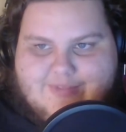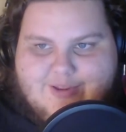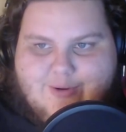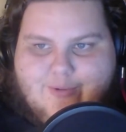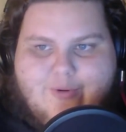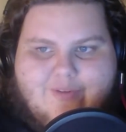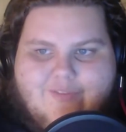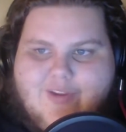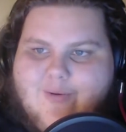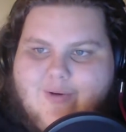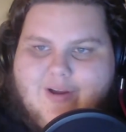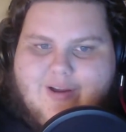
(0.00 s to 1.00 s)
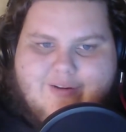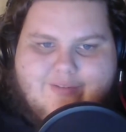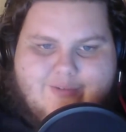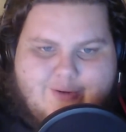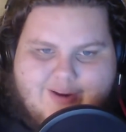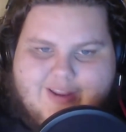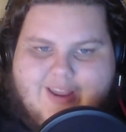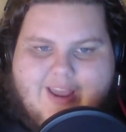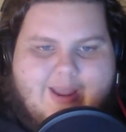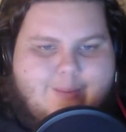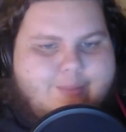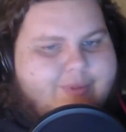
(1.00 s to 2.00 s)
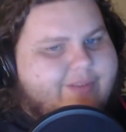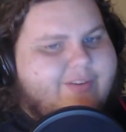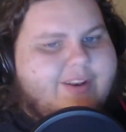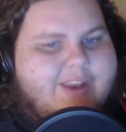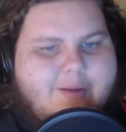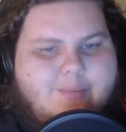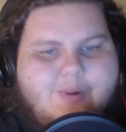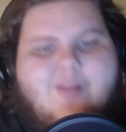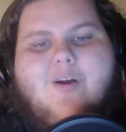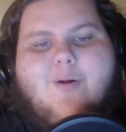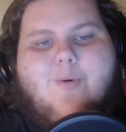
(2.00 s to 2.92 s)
do a review of, or a game, leave it down below.